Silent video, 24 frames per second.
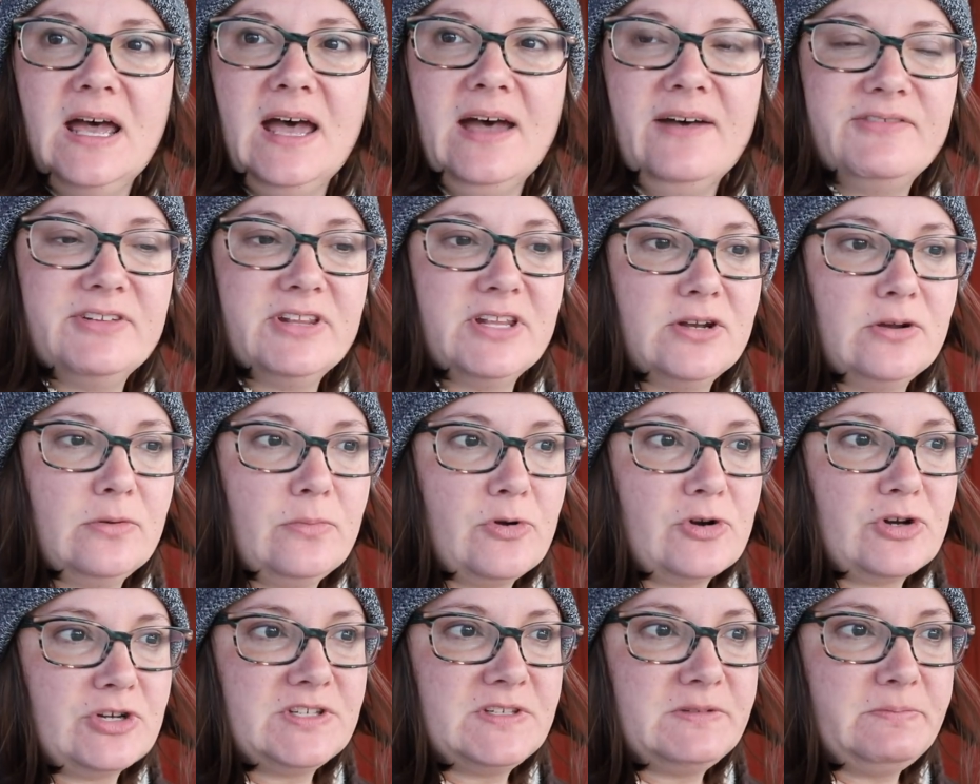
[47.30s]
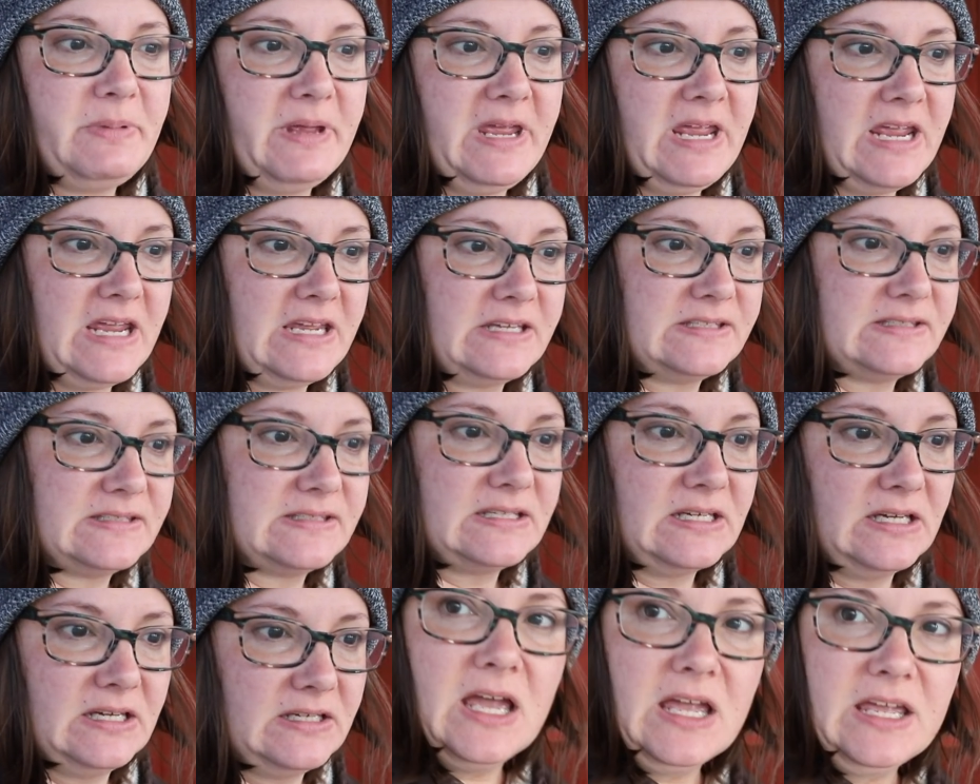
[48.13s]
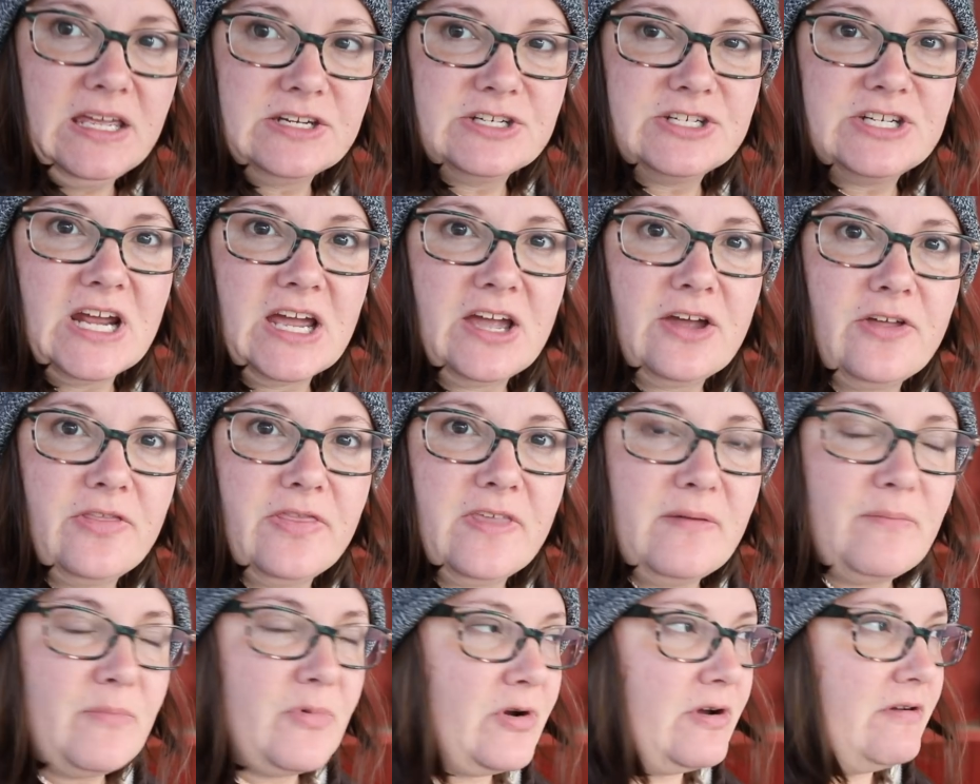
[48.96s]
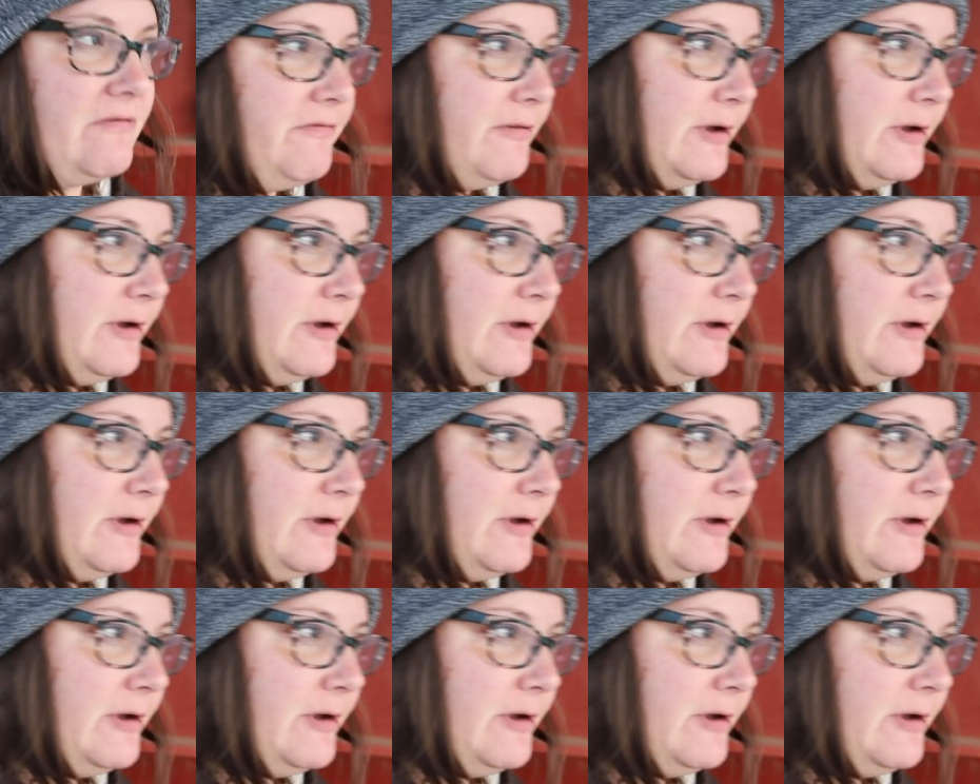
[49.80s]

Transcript: have a little more space. I can check on them more